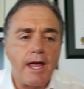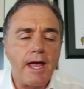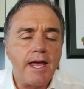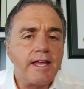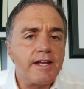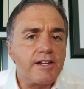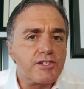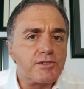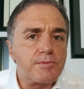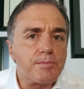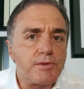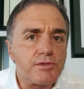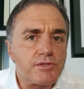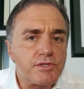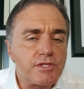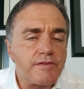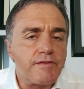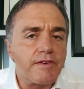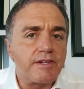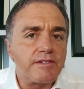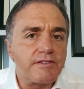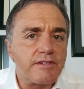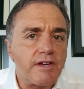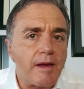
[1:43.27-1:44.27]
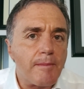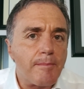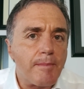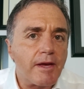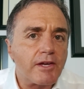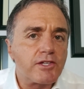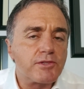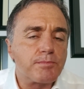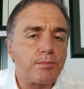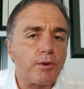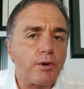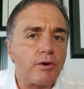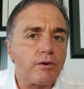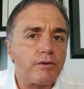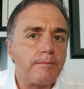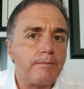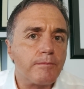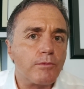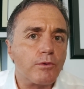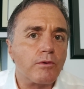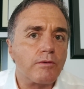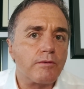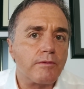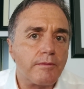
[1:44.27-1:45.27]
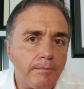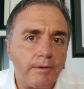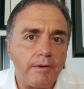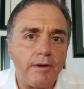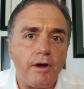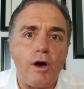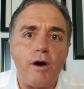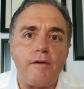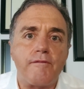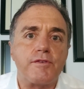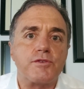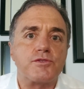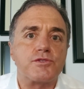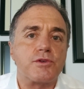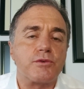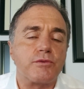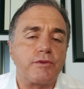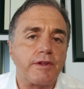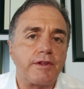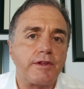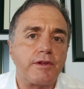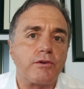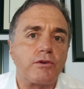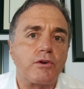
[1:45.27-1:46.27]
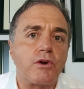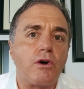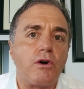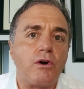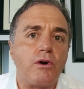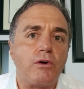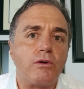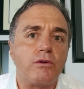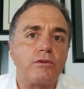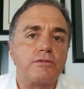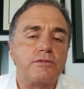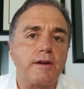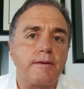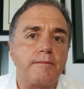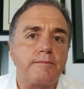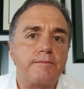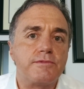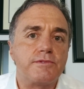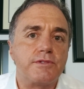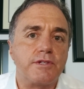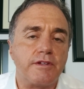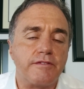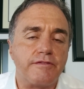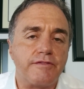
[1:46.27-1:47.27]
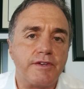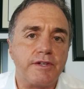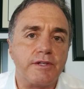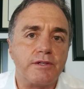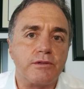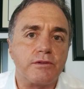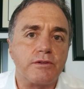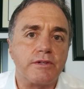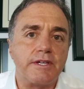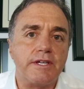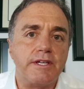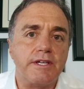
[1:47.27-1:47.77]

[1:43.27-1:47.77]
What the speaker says: And a specific type expert or officer that they'll call to the field